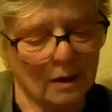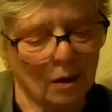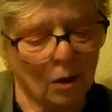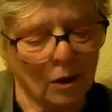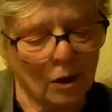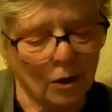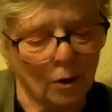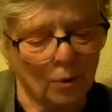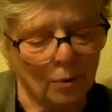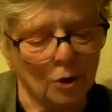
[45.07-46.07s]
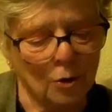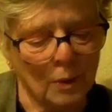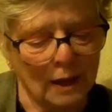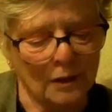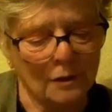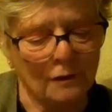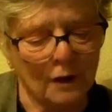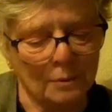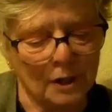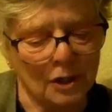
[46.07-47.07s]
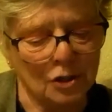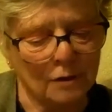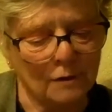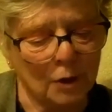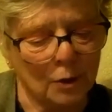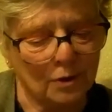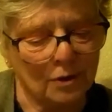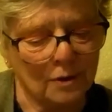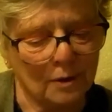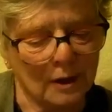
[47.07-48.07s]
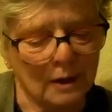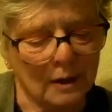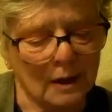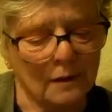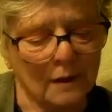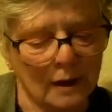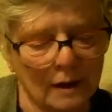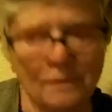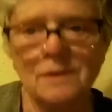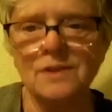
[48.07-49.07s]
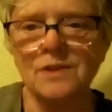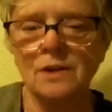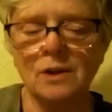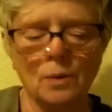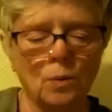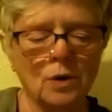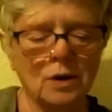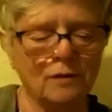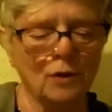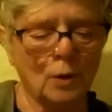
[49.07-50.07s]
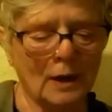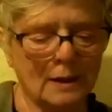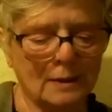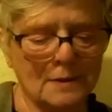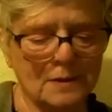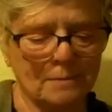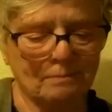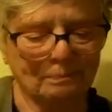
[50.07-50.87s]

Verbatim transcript: Long ago, you laid the foundation of the earth, and the heavens are the work of your hands.